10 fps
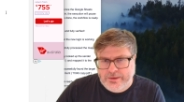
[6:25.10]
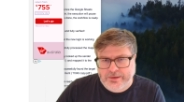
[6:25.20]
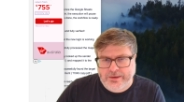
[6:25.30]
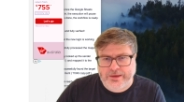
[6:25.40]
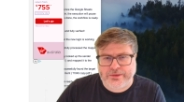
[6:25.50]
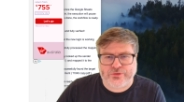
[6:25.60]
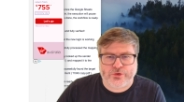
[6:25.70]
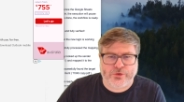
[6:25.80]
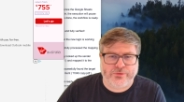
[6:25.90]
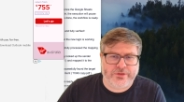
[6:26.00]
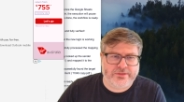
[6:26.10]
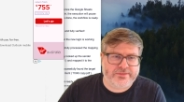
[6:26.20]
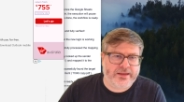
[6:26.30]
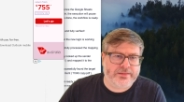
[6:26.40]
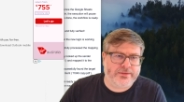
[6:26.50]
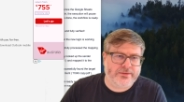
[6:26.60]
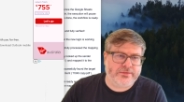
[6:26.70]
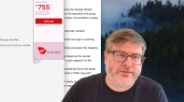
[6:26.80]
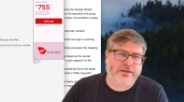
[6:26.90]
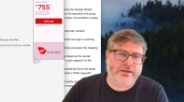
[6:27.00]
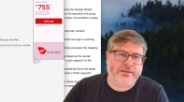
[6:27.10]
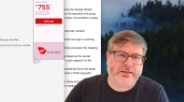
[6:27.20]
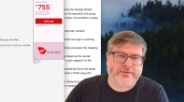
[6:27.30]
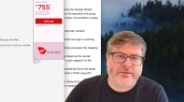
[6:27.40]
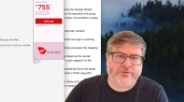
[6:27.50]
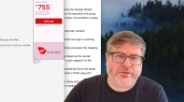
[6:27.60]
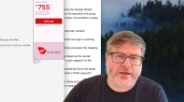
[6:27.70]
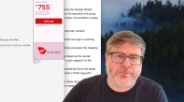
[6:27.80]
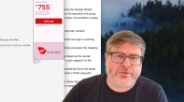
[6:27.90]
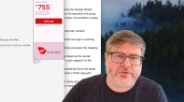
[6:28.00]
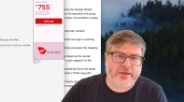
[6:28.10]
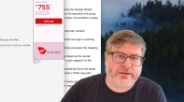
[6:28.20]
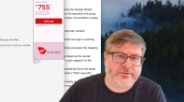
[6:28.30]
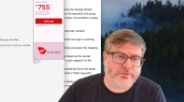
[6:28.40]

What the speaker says: And so we'll send this and let's see what happens next.